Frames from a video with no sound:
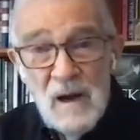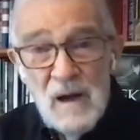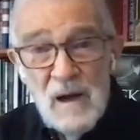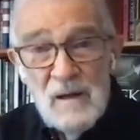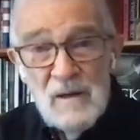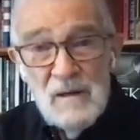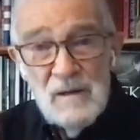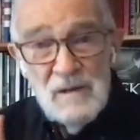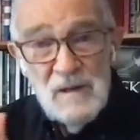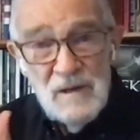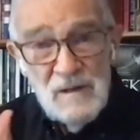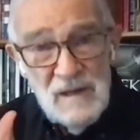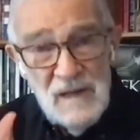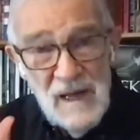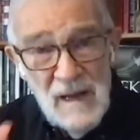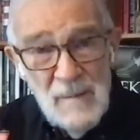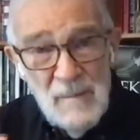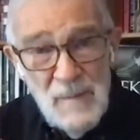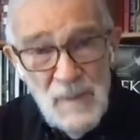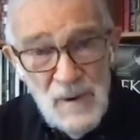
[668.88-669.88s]
The
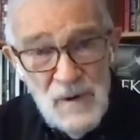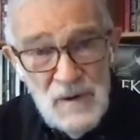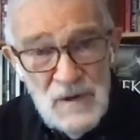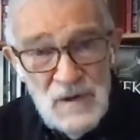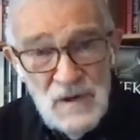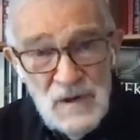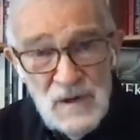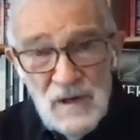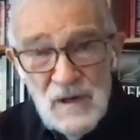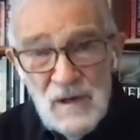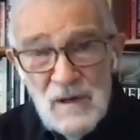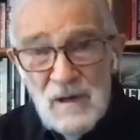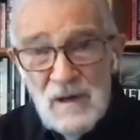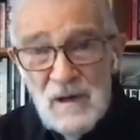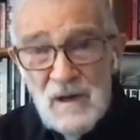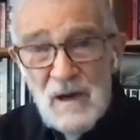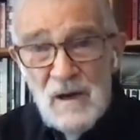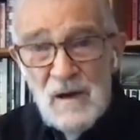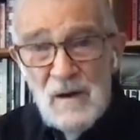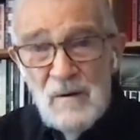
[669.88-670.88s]
dam bursting,
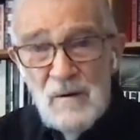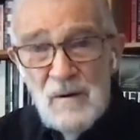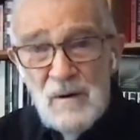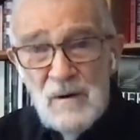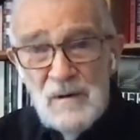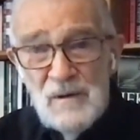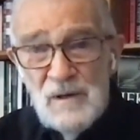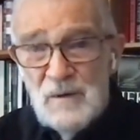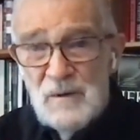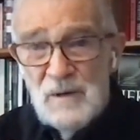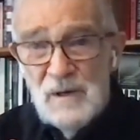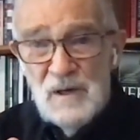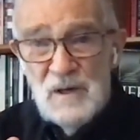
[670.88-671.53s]
well, you would